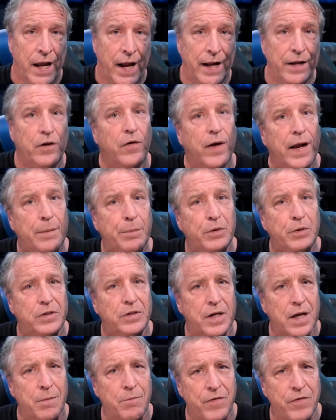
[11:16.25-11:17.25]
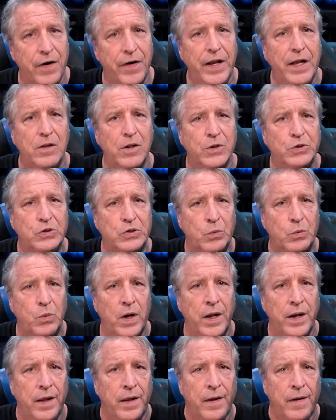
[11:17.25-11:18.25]
And you're able to come very close to
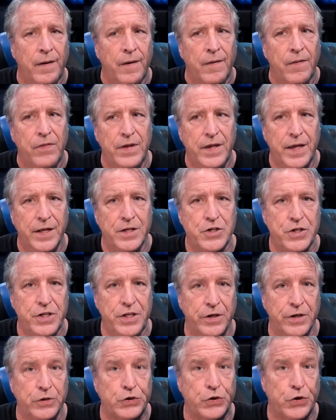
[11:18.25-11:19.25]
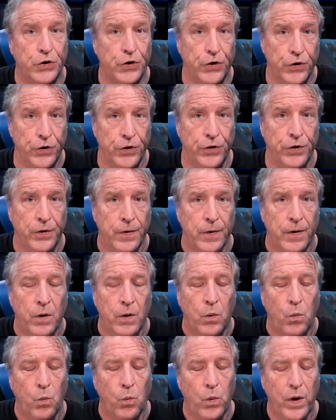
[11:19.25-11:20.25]
what the engineers heard
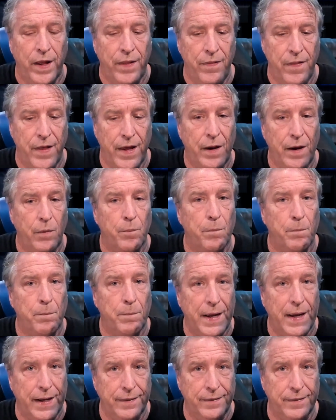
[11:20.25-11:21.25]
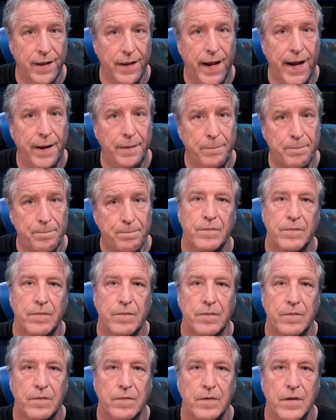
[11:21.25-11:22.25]
when they made that.
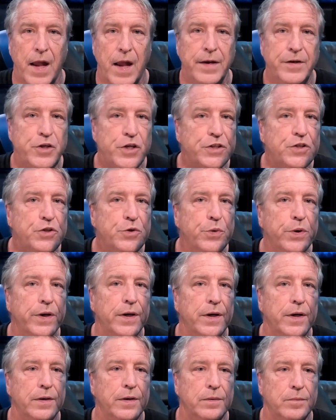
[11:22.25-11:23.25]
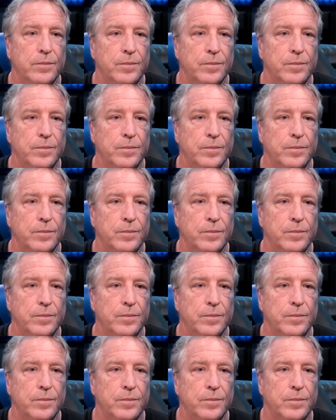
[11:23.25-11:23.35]
And just to